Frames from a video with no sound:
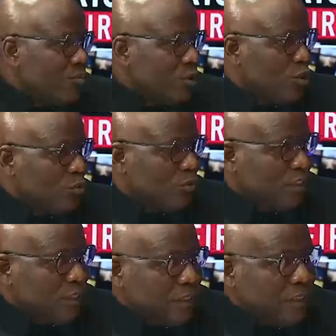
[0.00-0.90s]
the
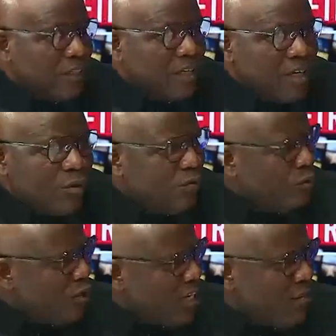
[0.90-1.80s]
community. We've
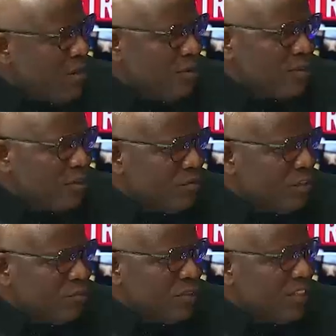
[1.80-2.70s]
grown that by about
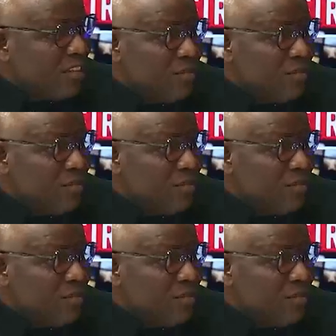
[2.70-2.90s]
700%,